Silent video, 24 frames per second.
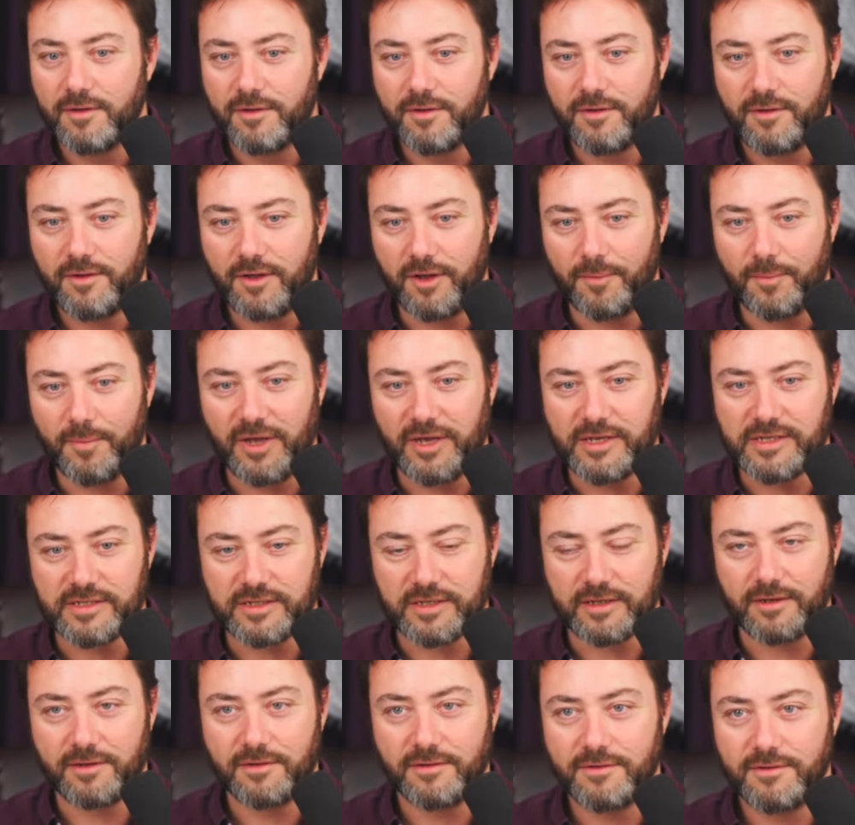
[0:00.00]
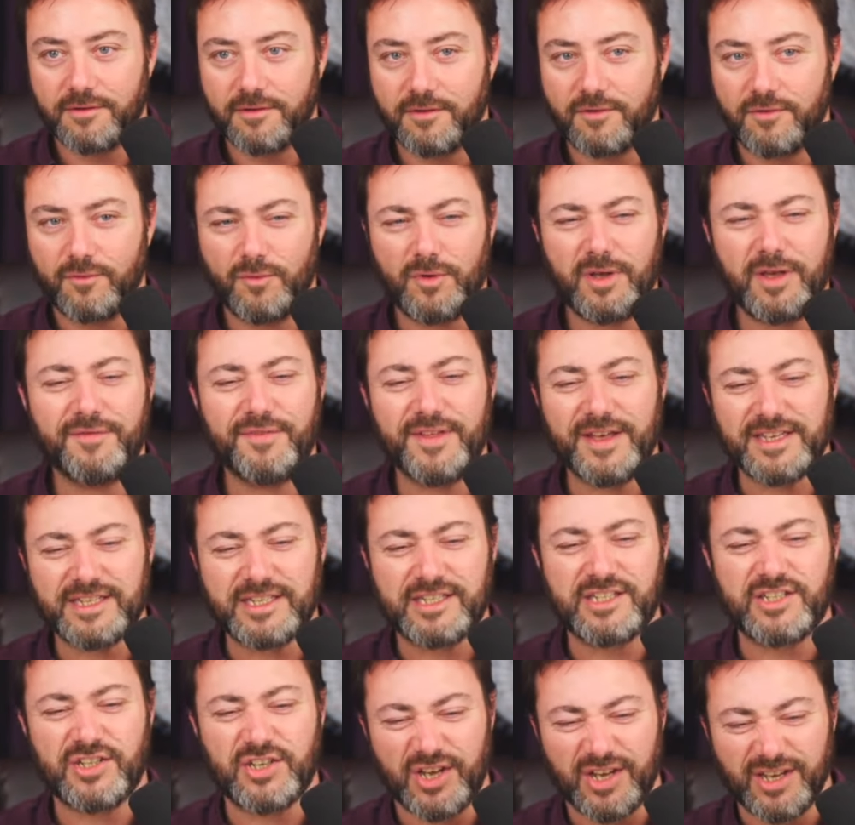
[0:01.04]
Amazing. We'll give that a
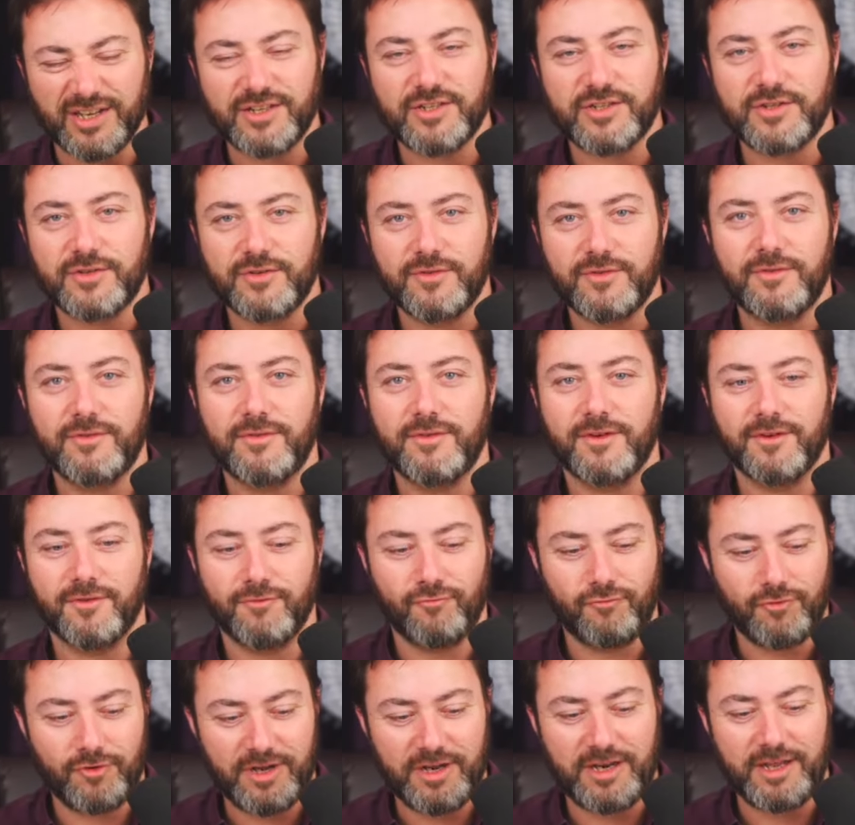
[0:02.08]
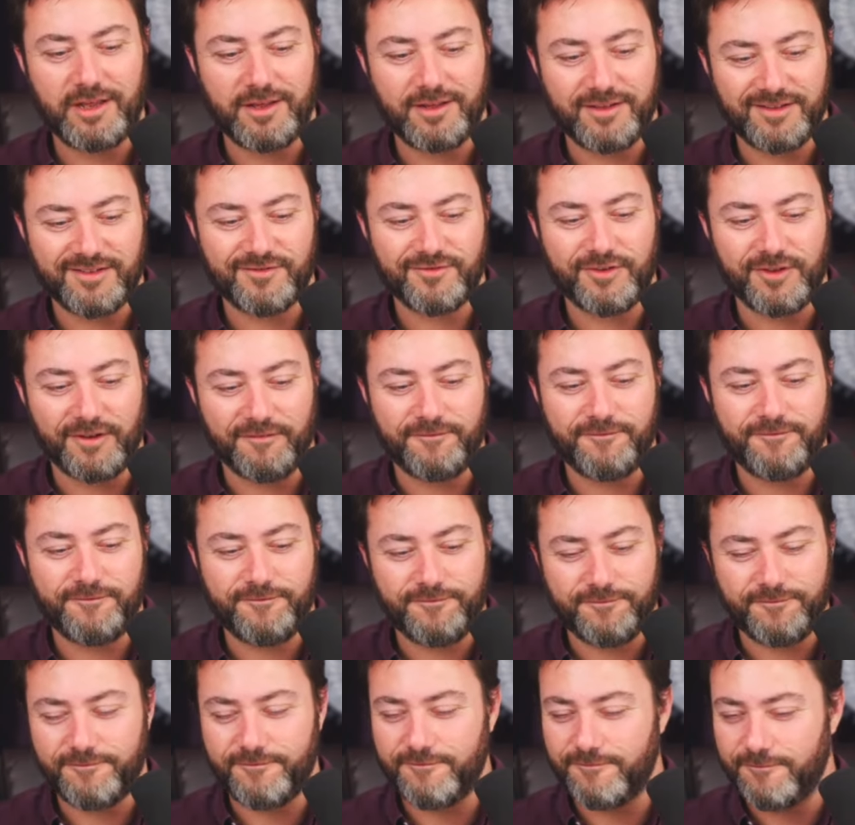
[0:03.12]
6. A
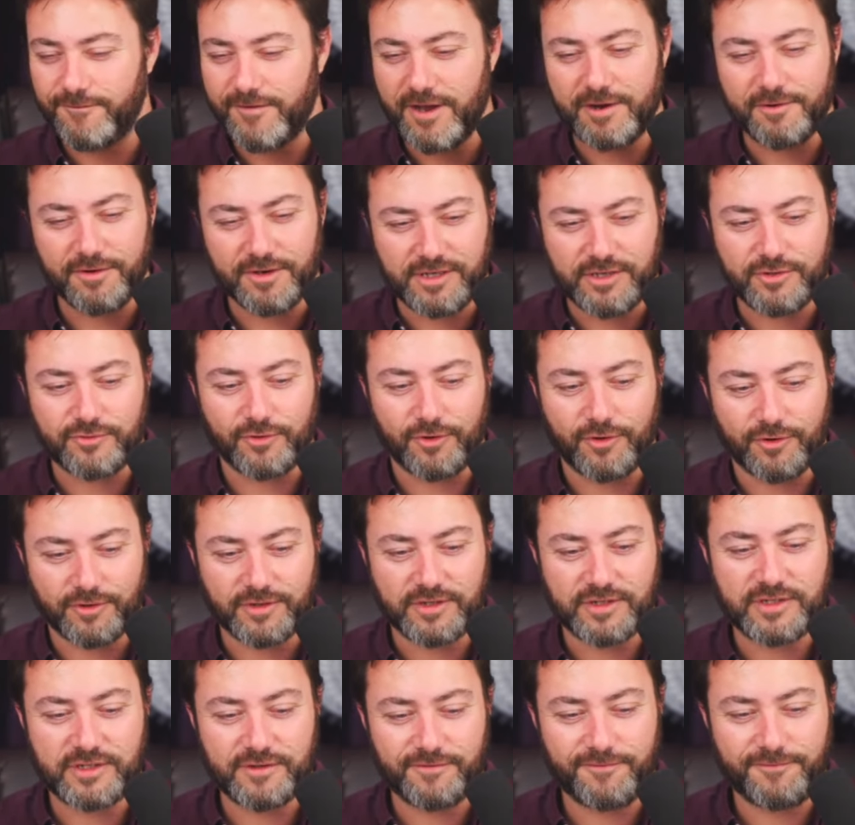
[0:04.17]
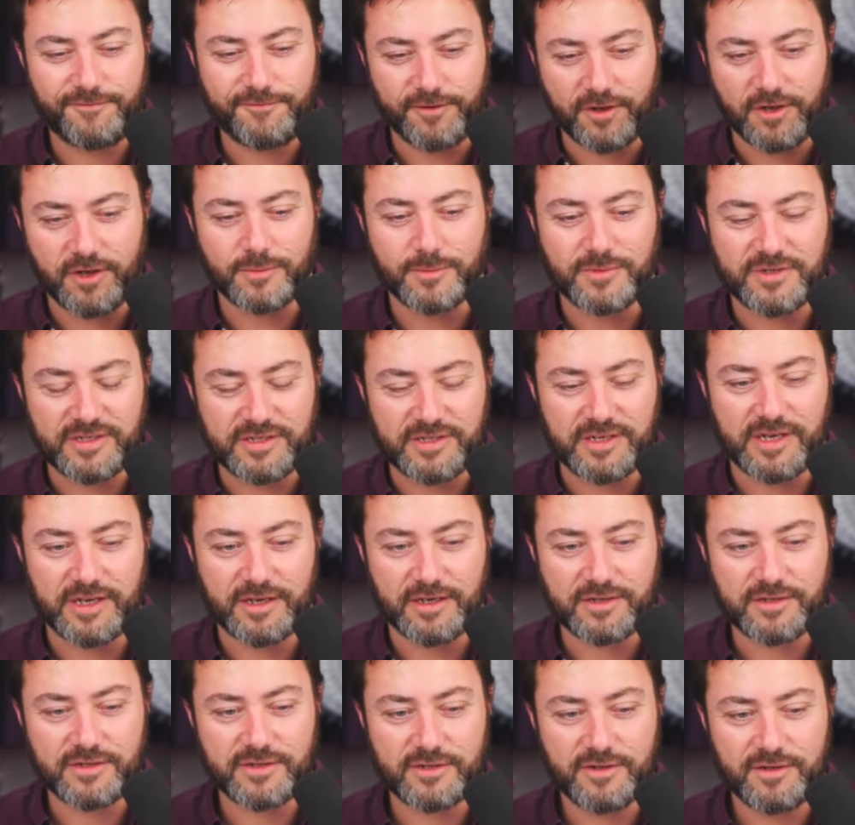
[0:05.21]
very strong, firm
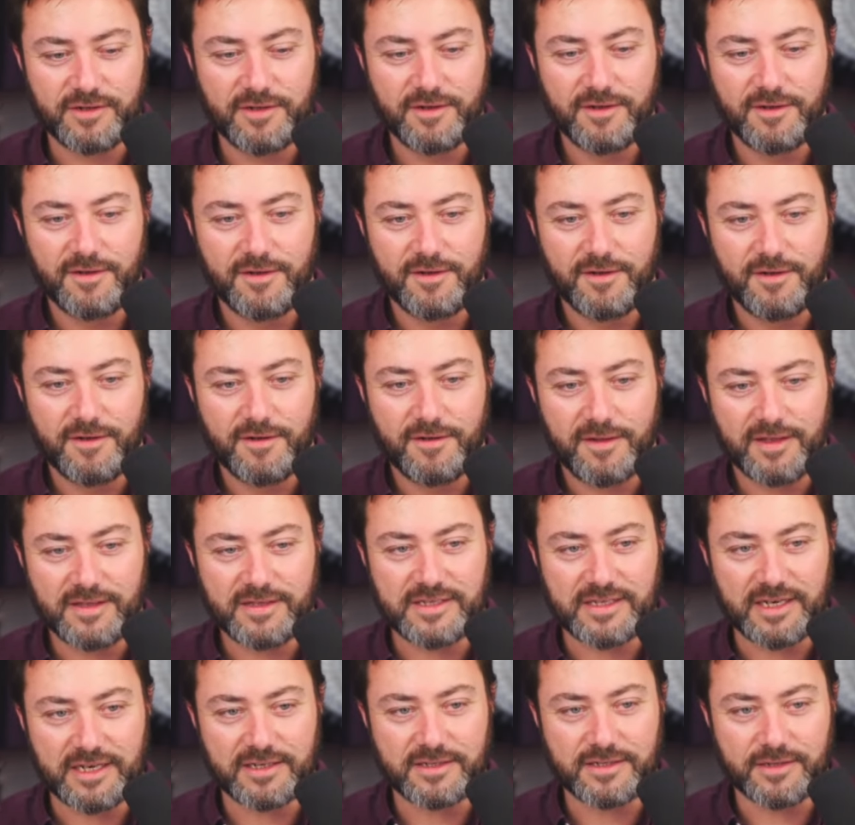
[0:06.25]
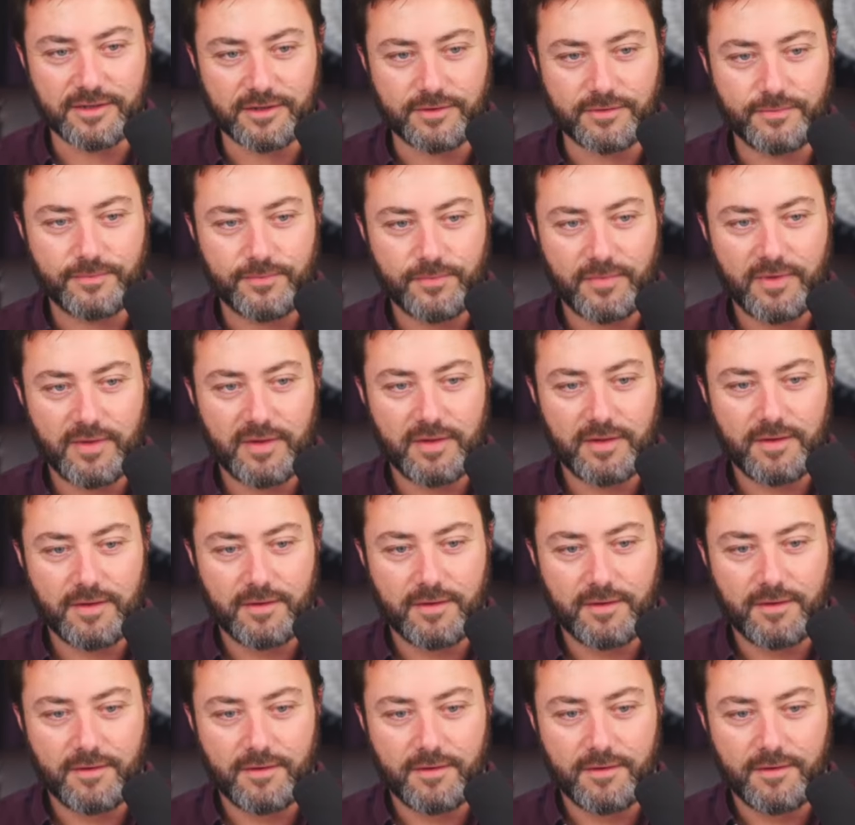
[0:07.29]
6. That's excellent.
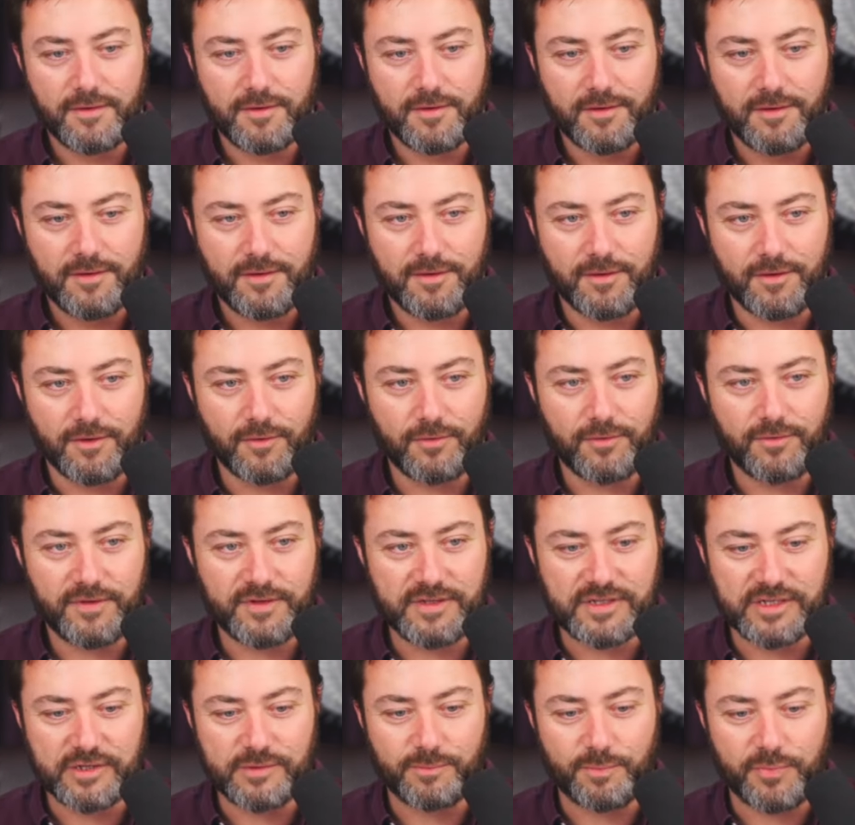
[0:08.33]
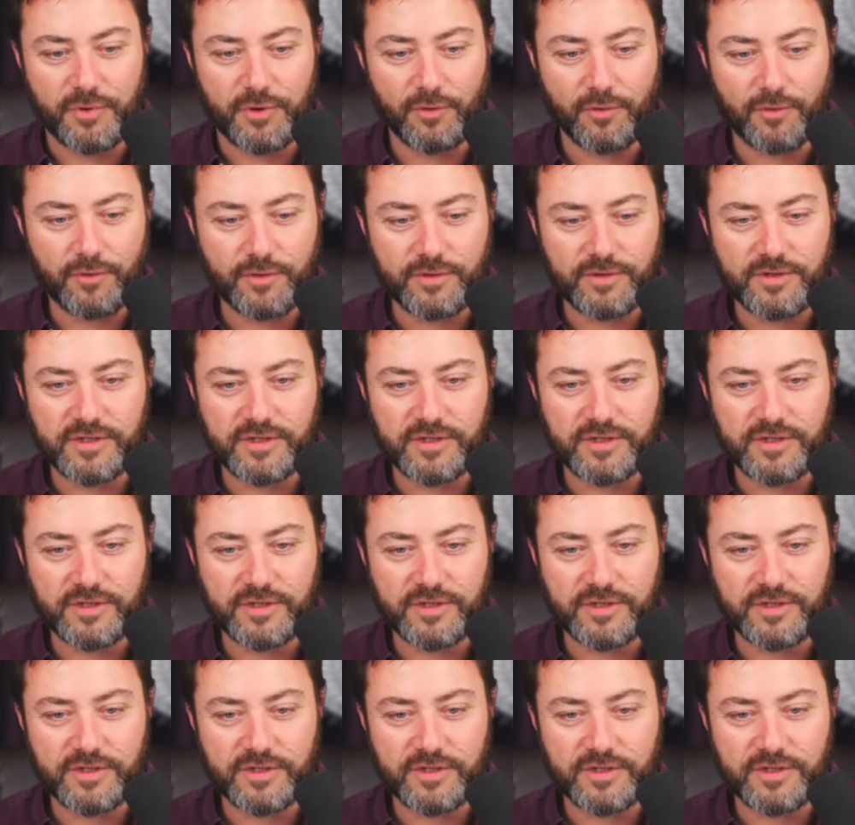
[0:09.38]
Oh, this is Bjorn's